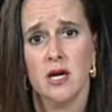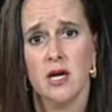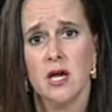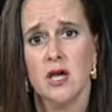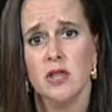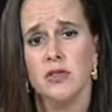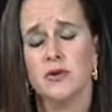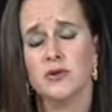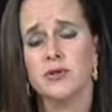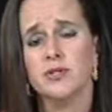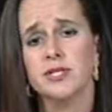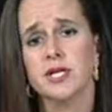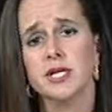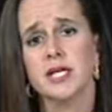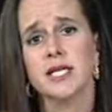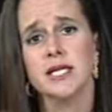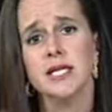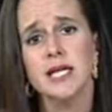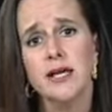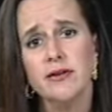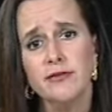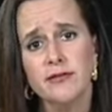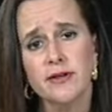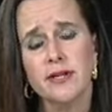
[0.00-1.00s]
There's
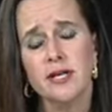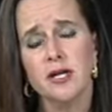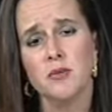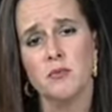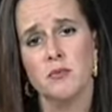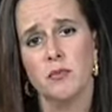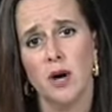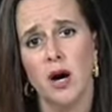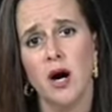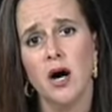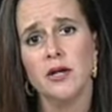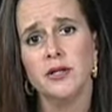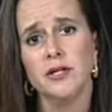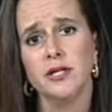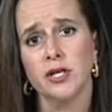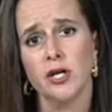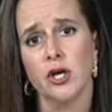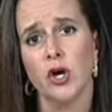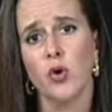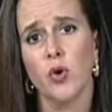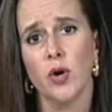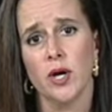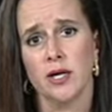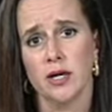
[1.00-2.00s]
significant bonding
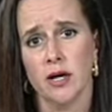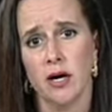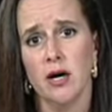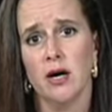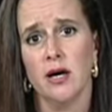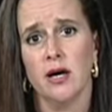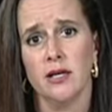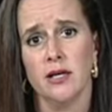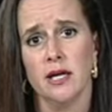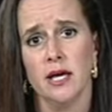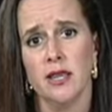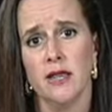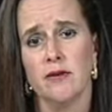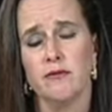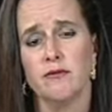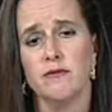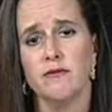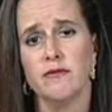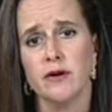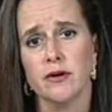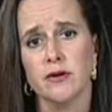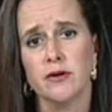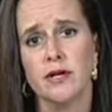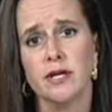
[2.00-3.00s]
going on at a
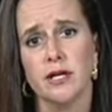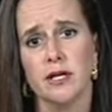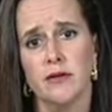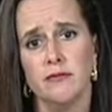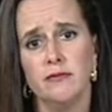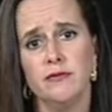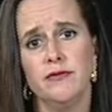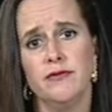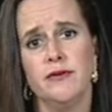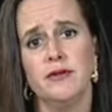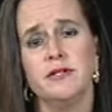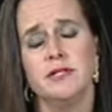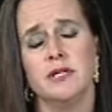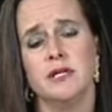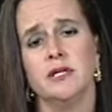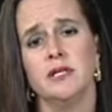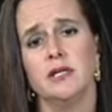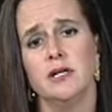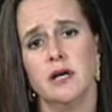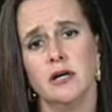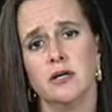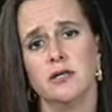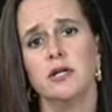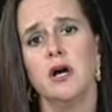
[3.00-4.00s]
very infant and
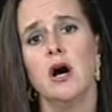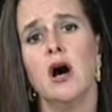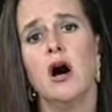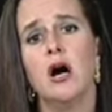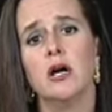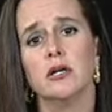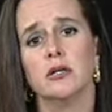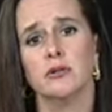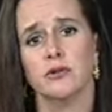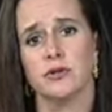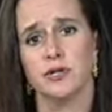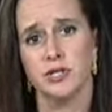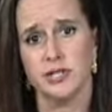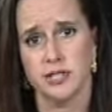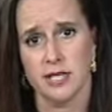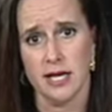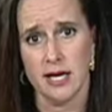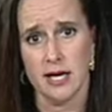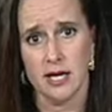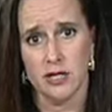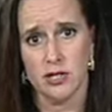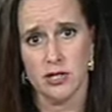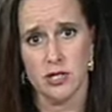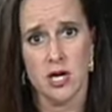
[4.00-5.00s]
young toddler
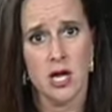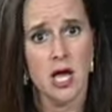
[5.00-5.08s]
stage